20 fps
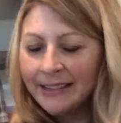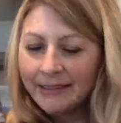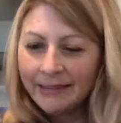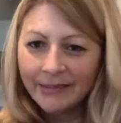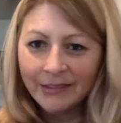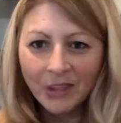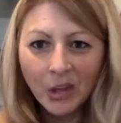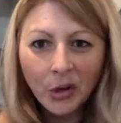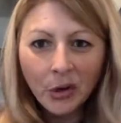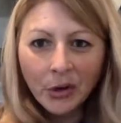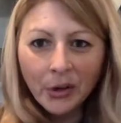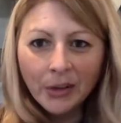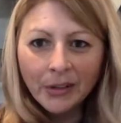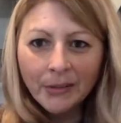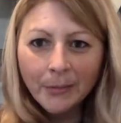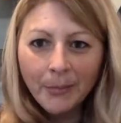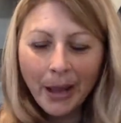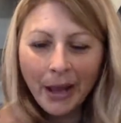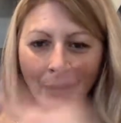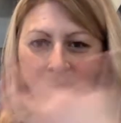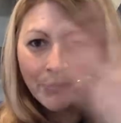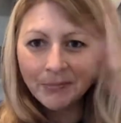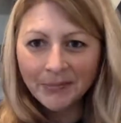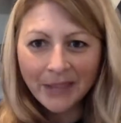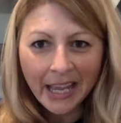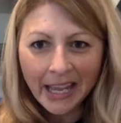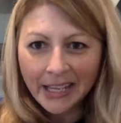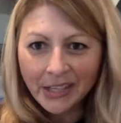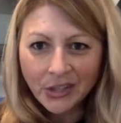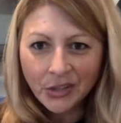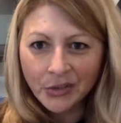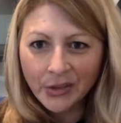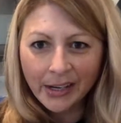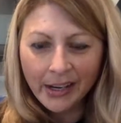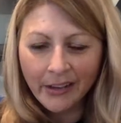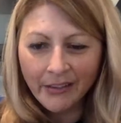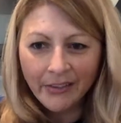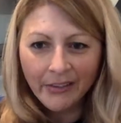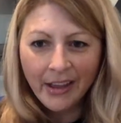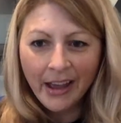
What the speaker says: and learn about the history of